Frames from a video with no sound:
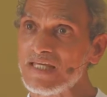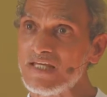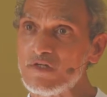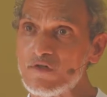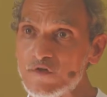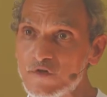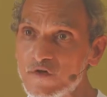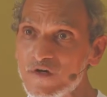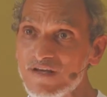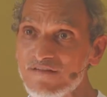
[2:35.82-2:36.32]

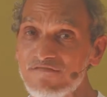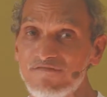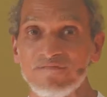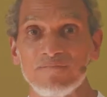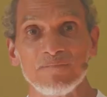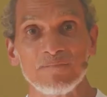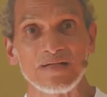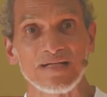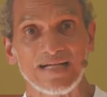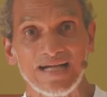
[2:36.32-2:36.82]

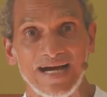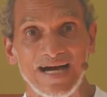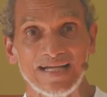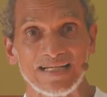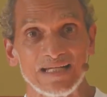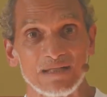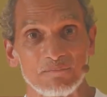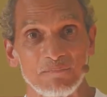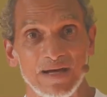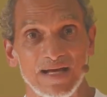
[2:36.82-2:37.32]
driven,
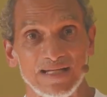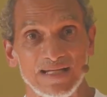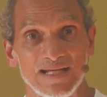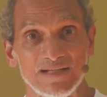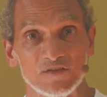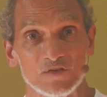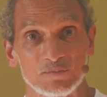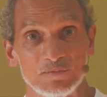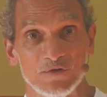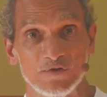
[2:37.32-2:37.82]
guided by
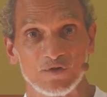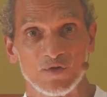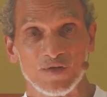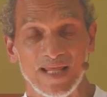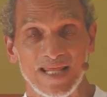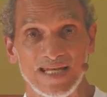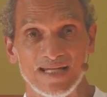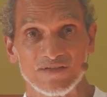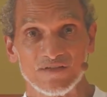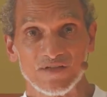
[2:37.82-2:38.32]
that spiritual
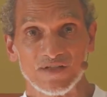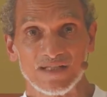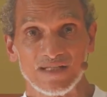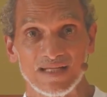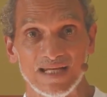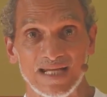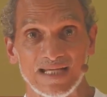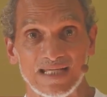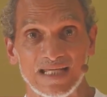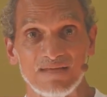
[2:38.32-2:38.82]
energy
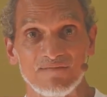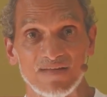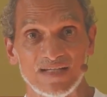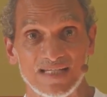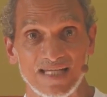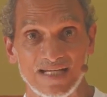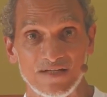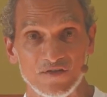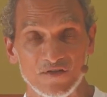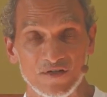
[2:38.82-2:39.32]
that I gave
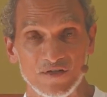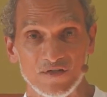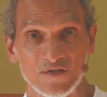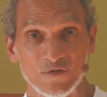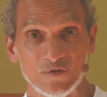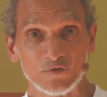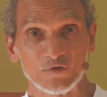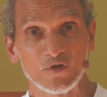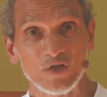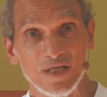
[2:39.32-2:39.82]
attention
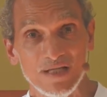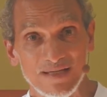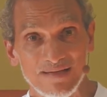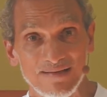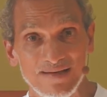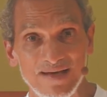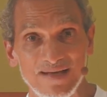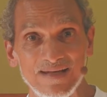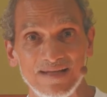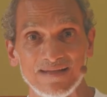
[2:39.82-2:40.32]
to. So you
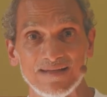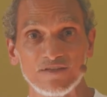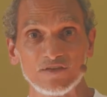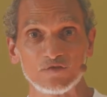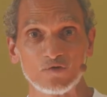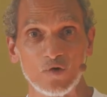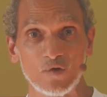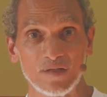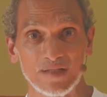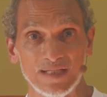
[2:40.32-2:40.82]
learn in these
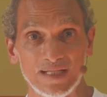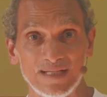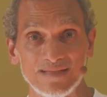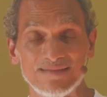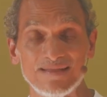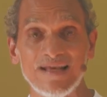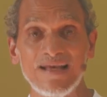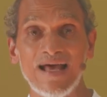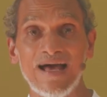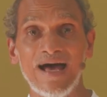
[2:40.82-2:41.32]
40 days
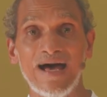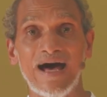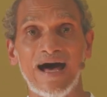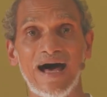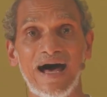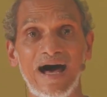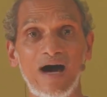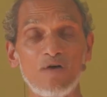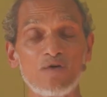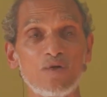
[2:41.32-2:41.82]

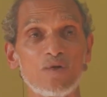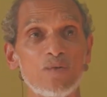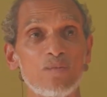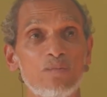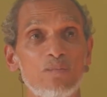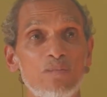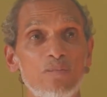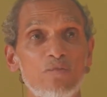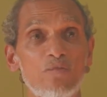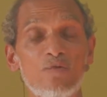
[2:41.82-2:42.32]
how to
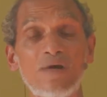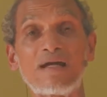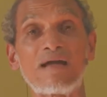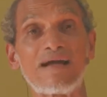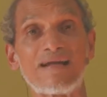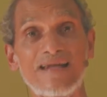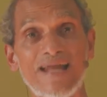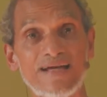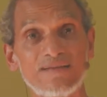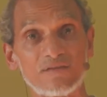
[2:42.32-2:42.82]

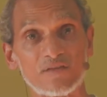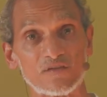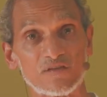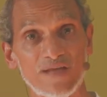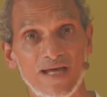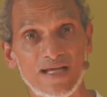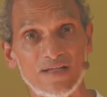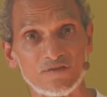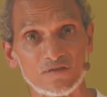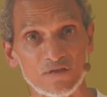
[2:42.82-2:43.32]
recognize the
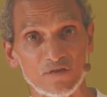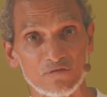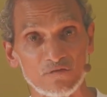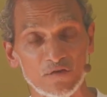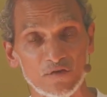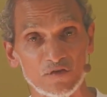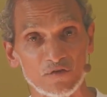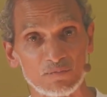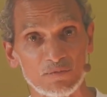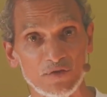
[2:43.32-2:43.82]
signs of
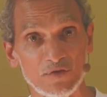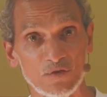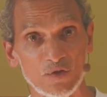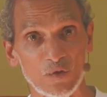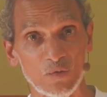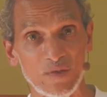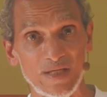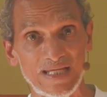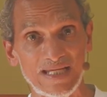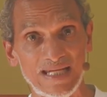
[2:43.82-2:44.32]
spiritual
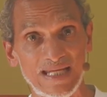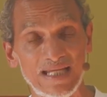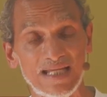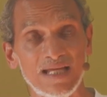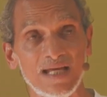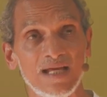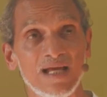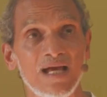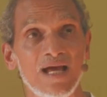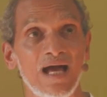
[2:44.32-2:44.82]
awakening,
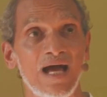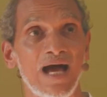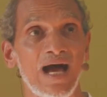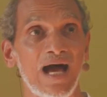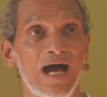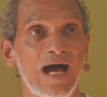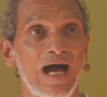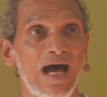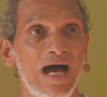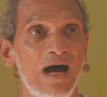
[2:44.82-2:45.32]

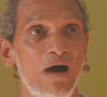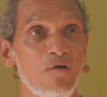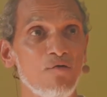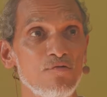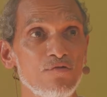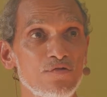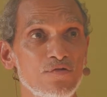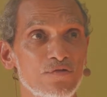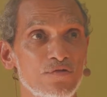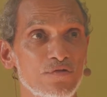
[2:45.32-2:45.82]

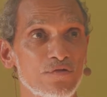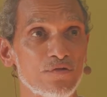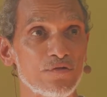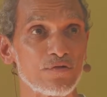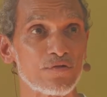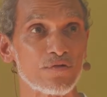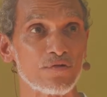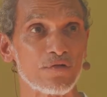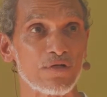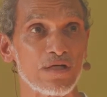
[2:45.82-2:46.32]
how
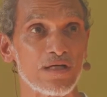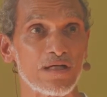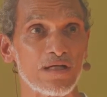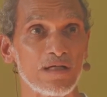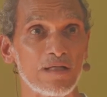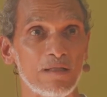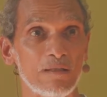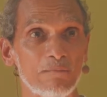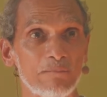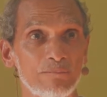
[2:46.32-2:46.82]

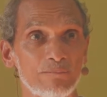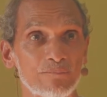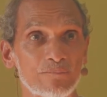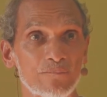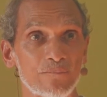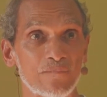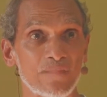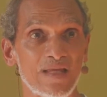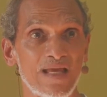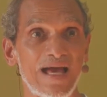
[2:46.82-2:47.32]
to
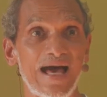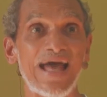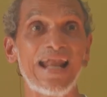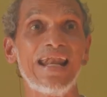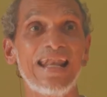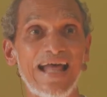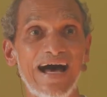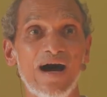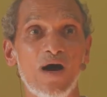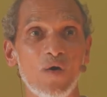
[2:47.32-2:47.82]

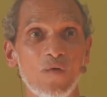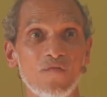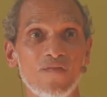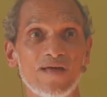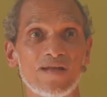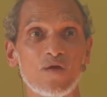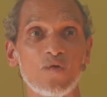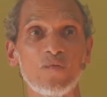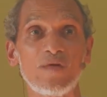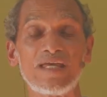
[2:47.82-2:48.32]
allow
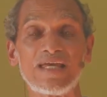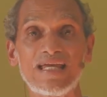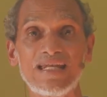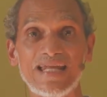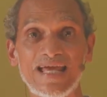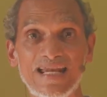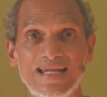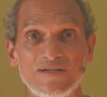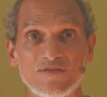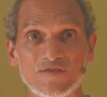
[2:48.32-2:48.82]
that awakened
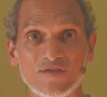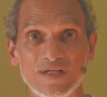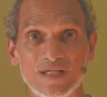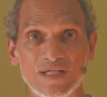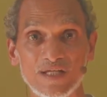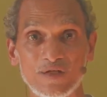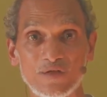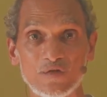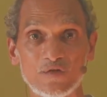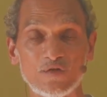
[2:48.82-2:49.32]

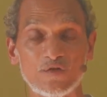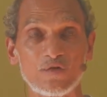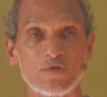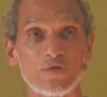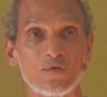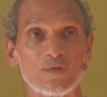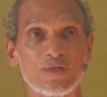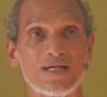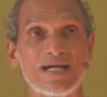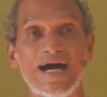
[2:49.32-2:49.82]
energy
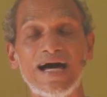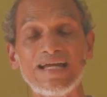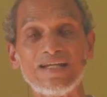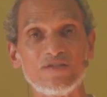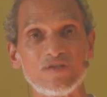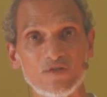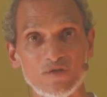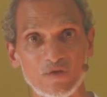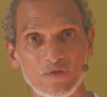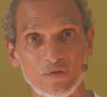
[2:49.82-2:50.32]
to guide
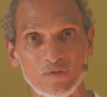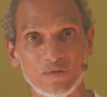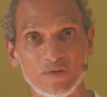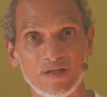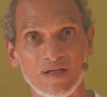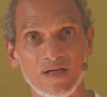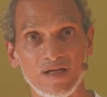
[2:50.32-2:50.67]
you